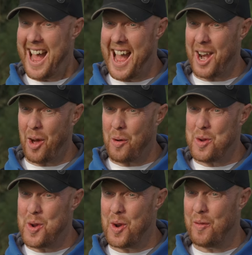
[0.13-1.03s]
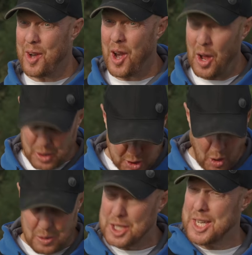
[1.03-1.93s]
Hello, you lovely lot.
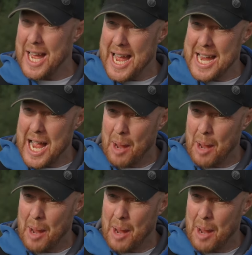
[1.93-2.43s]
So today